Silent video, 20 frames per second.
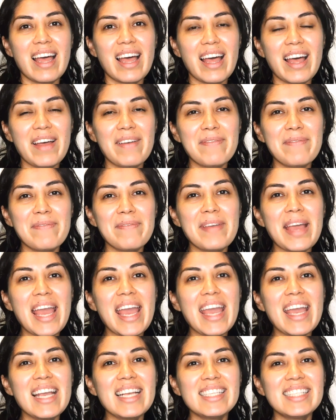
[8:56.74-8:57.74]

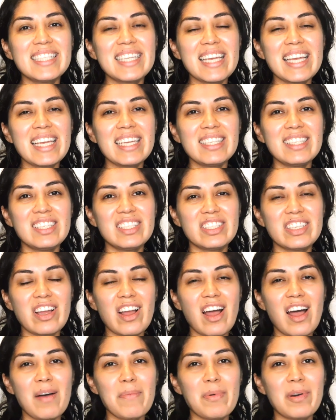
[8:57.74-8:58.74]
Amazing
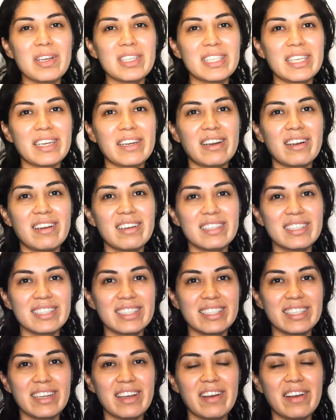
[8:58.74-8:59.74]
job, boys and girls.
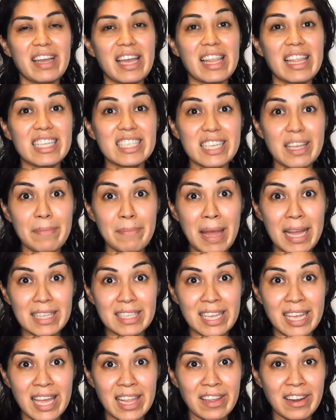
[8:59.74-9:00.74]
Okay, let's come back
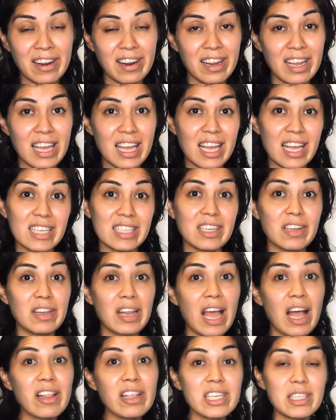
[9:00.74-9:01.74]
together. So
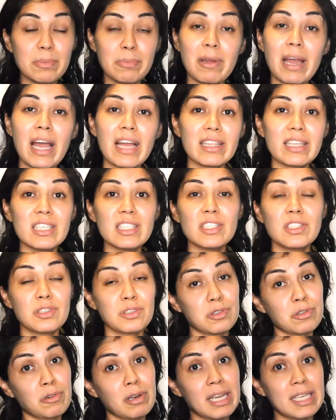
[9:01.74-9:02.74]
now let's practice
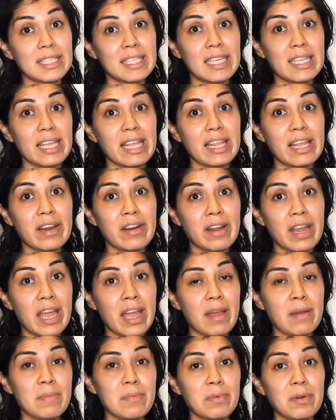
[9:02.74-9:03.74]
tracing the letter
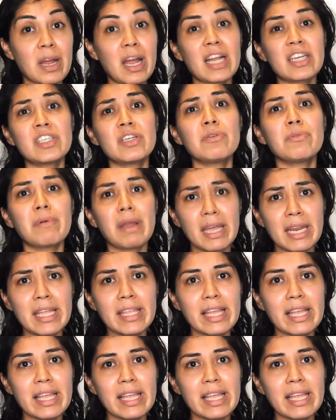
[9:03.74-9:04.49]
M, or actually writing